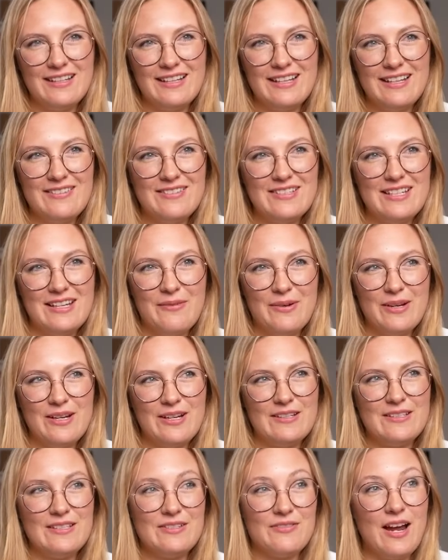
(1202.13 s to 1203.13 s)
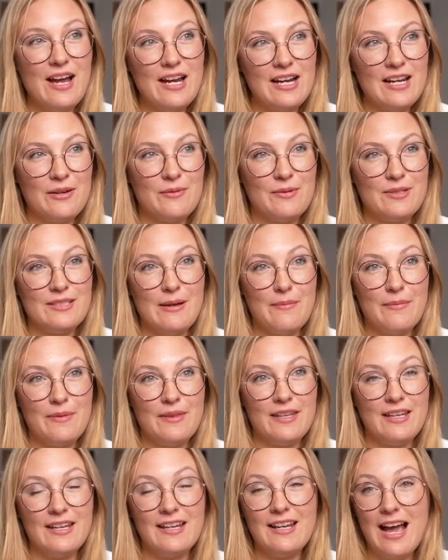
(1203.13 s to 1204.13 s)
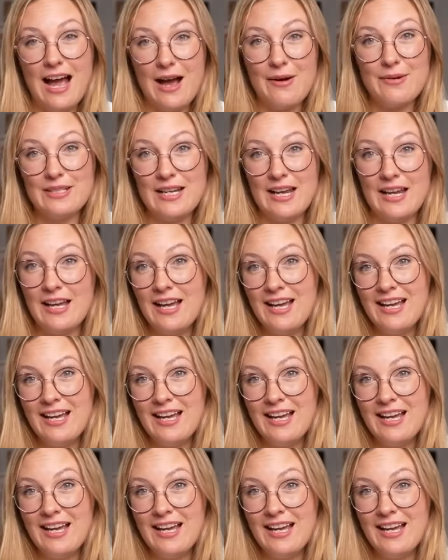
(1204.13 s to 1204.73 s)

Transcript: if they were struggling with something, I was like,